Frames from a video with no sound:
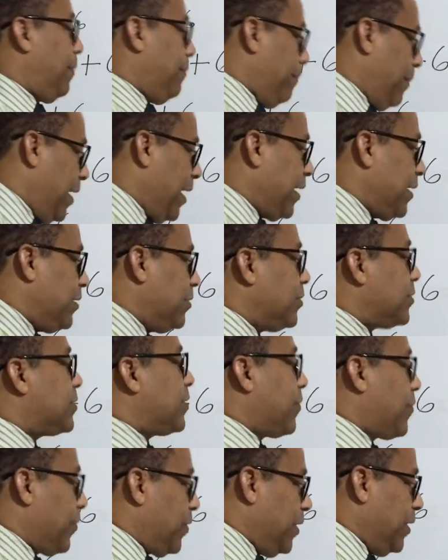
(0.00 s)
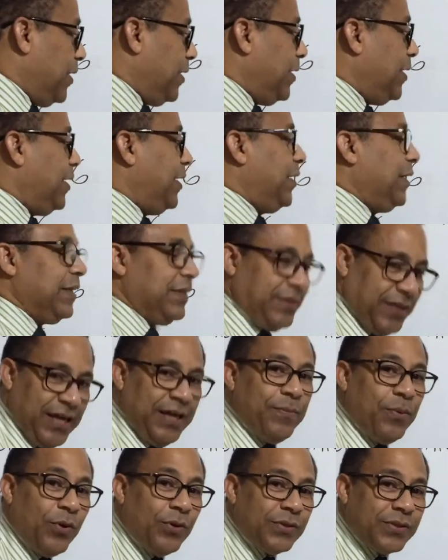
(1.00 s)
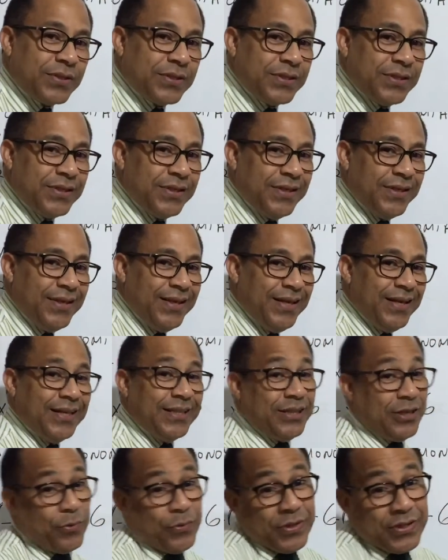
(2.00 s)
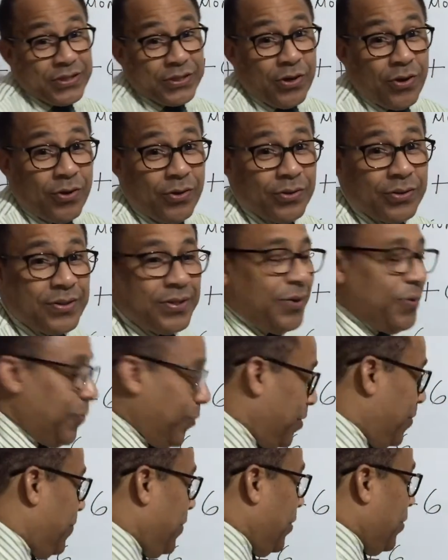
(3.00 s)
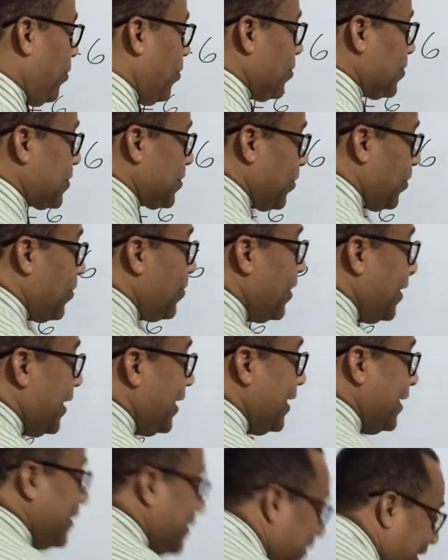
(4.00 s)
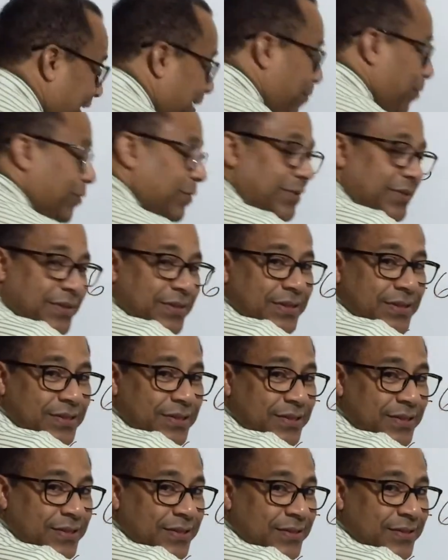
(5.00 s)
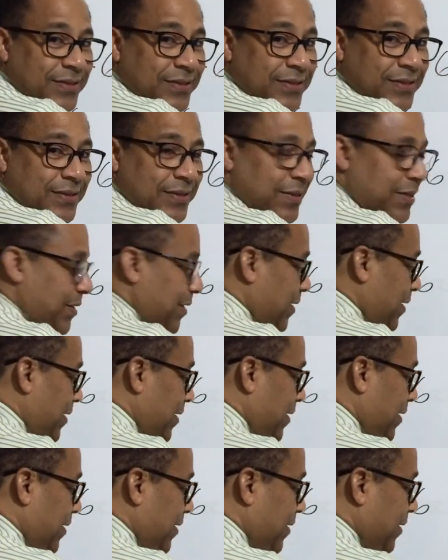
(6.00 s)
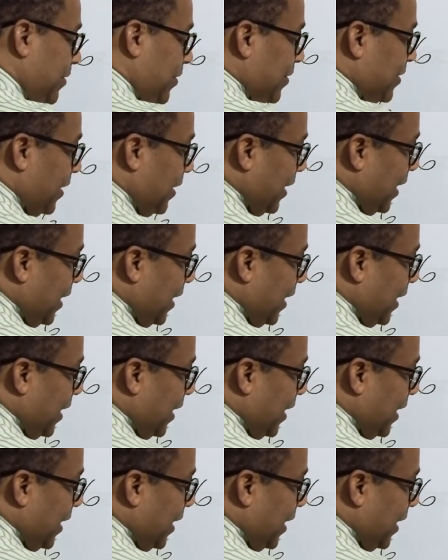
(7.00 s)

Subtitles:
minus 3 tables, the result will be also tables. So it's a